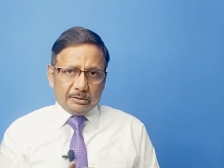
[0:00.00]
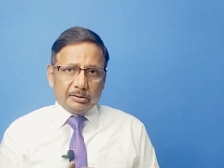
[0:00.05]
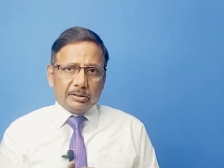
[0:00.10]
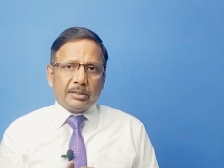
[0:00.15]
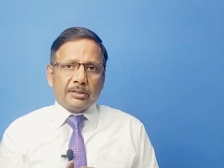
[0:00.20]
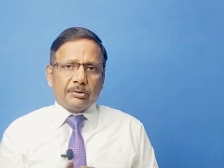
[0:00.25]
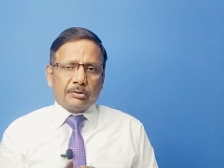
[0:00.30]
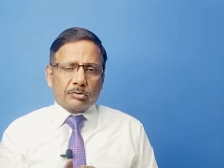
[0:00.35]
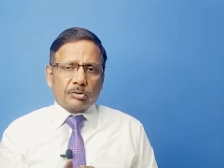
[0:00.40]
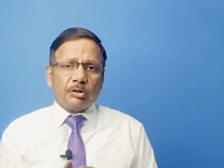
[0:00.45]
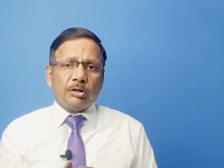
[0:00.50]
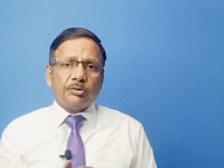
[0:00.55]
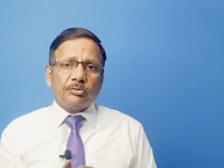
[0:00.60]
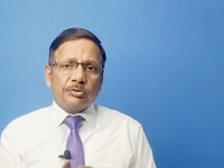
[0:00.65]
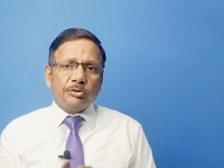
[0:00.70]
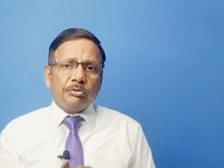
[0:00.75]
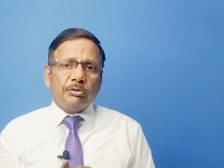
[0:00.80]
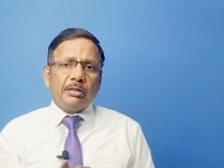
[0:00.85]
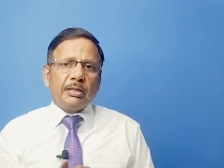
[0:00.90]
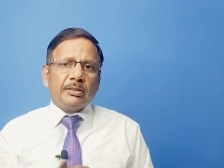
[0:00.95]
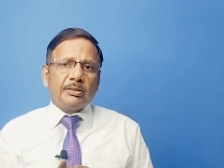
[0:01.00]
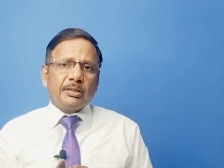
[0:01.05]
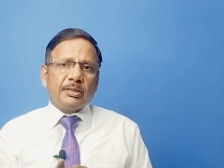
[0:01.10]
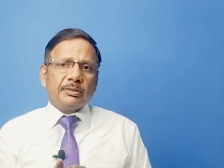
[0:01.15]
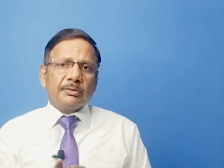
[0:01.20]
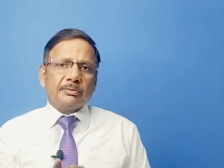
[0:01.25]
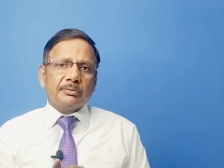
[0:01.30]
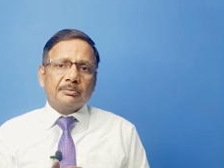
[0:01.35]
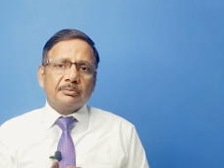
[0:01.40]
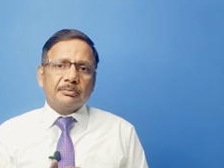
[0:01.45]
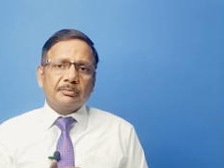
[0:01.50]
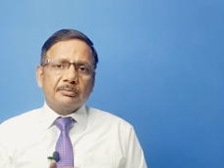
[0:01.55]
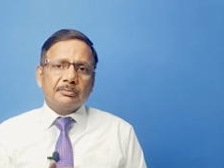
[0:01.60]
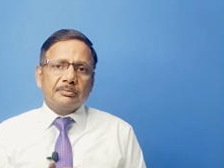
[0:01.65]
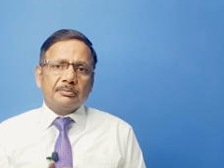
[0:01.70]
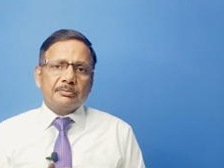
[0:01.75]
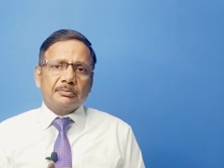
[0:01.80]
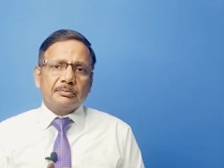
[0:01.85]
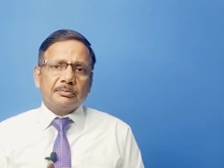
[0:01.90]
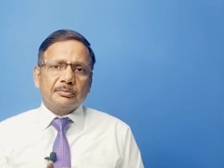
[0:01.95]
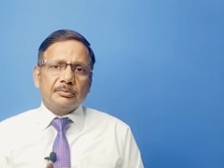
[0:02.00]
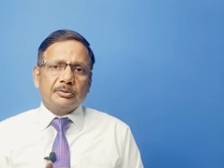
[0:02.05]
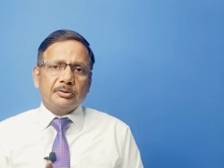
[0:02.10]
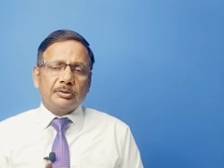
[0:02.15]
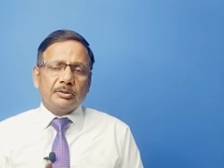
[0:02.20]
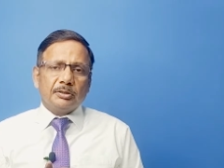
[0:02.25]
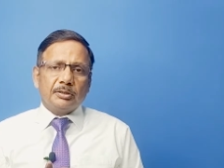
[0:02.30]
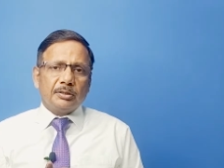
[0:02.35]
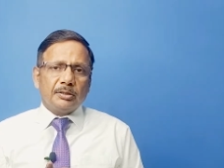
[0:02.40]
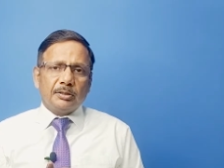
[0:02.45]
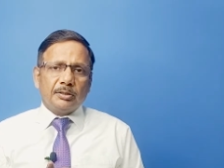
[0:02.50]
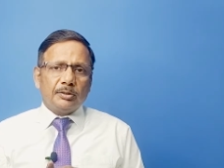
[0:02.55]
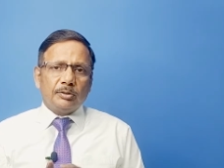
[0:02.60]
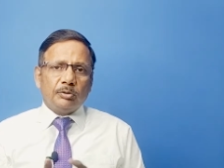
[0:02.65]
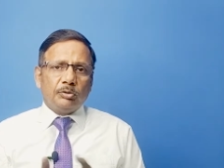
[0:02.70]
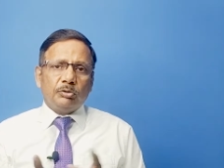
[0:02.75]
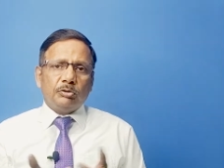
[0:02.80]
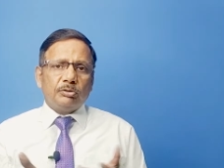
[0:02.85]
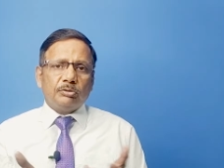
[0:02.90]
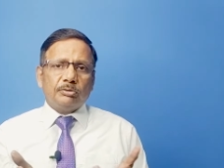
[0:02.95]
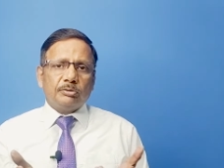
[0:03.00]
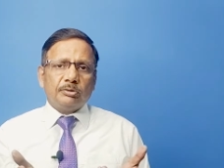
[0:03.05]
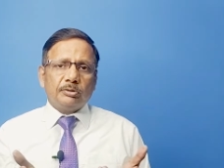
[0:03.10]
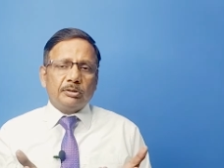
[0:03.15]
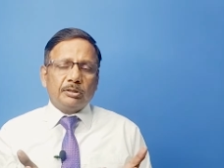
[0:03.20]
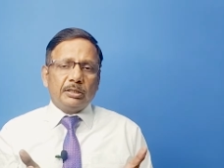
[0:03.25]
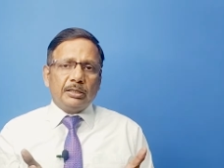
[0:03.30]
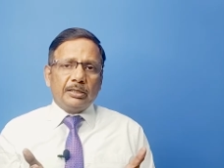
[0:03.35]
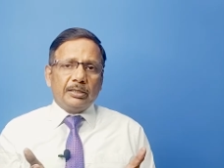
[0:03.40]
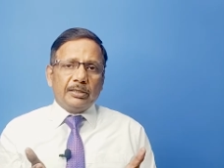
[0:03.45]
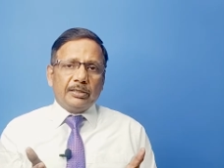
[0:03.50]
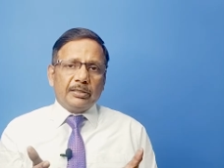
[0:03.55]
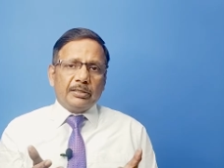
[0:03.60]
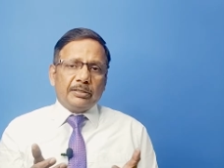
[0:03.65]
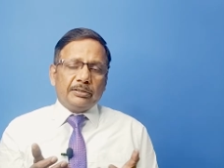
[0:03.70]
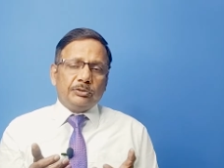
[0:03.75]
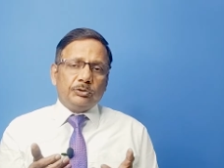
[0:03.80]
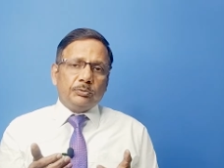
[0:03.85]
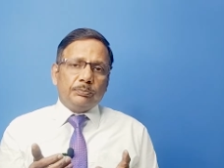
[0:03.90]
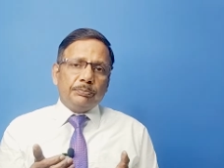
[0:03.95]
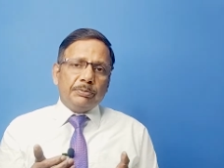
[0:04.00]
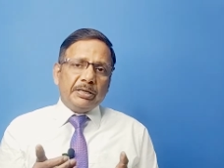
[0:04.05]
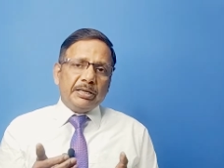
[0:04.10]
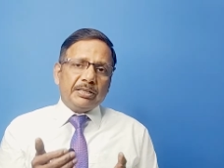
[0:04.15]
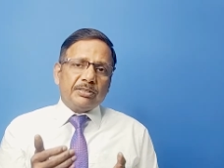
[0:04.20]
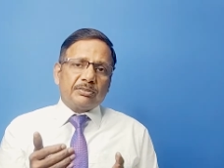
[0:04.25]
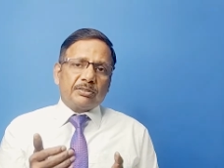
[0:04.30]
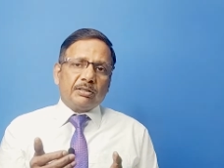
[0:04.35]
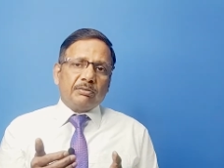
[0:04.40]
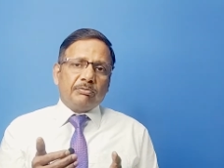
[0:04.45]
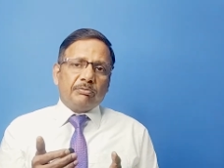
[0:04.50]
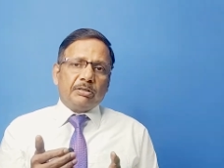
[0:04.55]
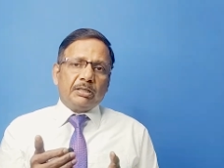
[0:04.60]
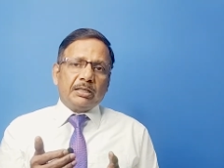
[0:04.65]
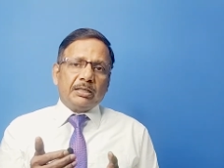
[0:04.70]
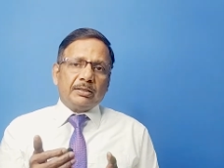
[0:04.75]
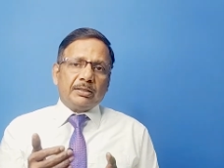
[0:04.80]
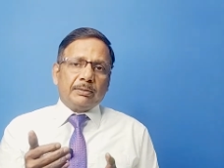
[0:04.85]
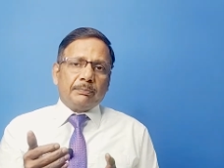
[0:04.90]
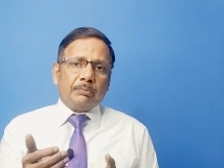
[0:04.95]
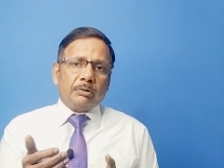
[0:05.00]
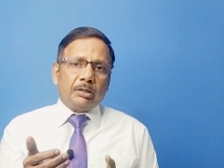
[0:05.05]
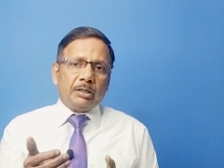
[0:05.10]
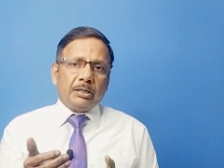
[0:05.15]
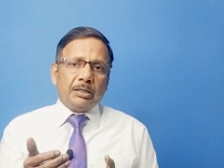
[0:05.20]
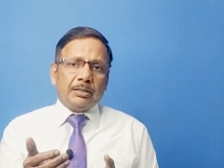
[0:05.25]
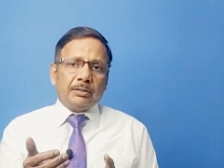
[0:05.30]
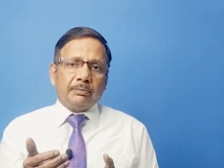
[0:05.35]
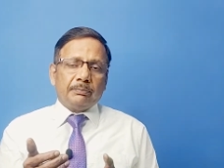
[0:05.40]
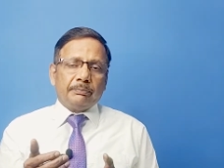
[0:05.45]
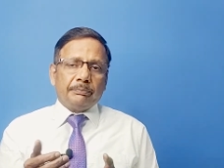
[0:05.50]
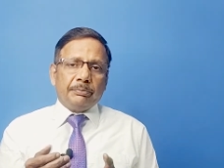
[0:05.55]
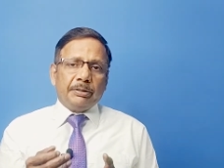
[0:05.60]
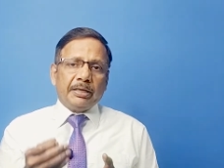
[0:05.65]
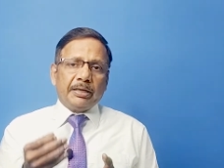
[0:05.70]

Does it cost you anything? No. You meet someone in the morning,